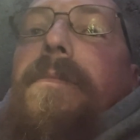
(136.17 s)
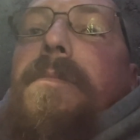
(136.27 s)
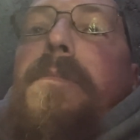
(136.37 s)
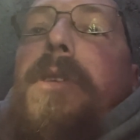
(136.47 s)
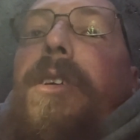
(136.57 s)

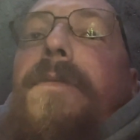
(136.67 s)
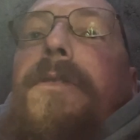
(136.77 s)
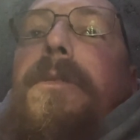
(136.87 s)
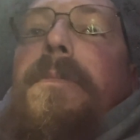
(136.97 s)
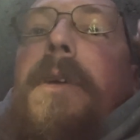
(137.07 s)

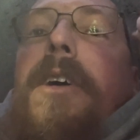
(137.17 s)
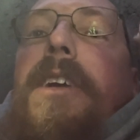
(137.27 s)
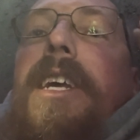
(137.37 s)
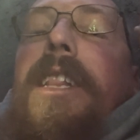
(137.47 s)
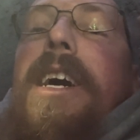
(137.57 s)
beautiful
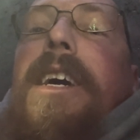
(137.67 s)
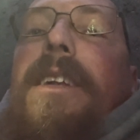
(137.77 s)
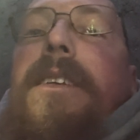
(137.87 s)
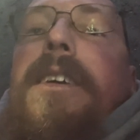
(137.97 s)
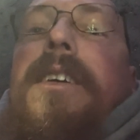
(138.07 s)
parking lot
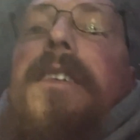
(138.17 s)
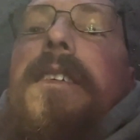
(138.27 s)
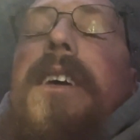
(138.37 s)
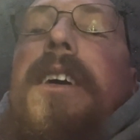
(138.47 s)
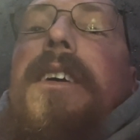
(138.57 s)
here.
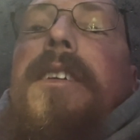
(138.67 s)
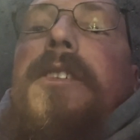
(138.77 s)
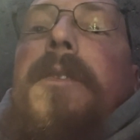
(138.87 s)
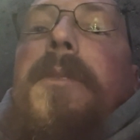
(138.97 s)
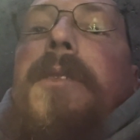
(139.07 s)

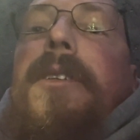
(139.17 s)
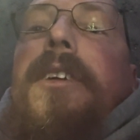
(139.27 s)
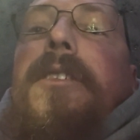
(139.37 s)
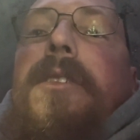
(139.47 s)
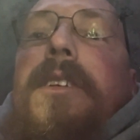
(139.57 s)
Normally when
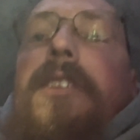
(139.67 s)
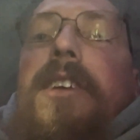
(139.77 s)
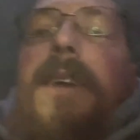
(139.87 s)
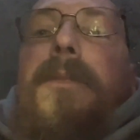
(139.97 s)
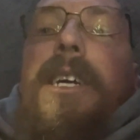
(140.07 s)
you're doing a
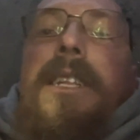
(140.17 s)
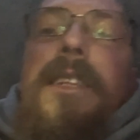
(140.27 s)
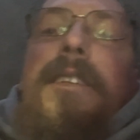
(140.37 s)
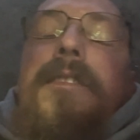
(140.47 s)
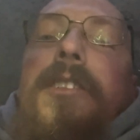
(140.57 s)
job like
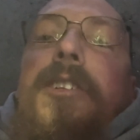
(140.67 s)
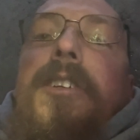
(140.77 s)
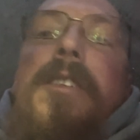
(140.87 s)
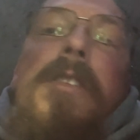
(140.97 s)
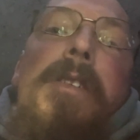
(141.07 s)
this,
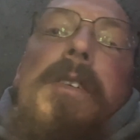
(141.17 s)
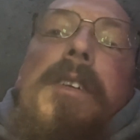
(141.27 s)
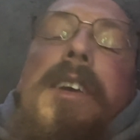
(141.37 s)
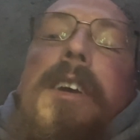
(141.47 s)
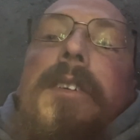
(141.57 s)
you're
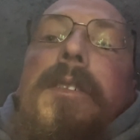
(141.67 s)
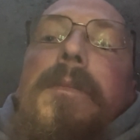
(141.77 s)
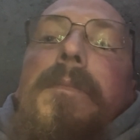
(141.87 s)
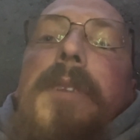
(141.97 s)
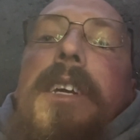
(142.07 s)

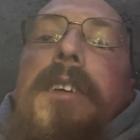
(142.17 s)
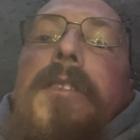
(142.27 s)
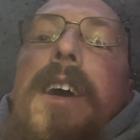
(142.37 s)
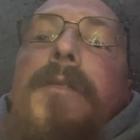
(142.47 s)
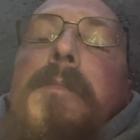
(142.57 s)
in a
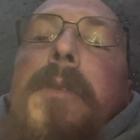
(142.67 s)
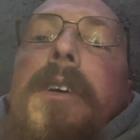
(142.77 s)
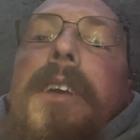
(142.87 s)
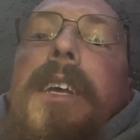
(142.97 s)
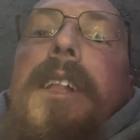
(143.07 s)
gravel
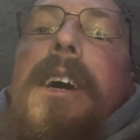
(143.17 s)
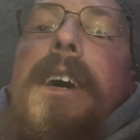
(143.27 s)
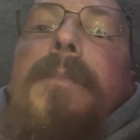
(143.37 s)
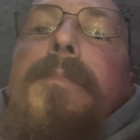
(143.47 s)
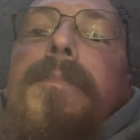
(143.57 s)
parking
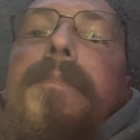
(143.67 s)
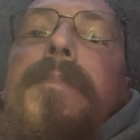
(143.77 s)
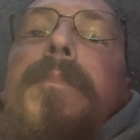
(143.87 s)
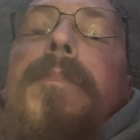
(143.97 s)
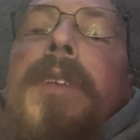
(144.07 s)
lot.
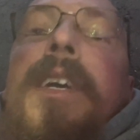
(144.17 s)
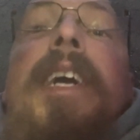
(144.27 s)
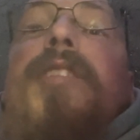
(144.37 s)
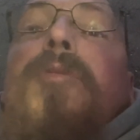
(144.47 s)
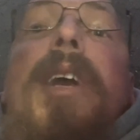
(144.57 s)

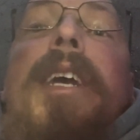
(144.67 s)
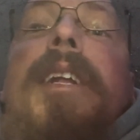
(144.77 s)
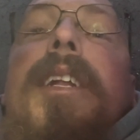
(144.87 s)
It's raining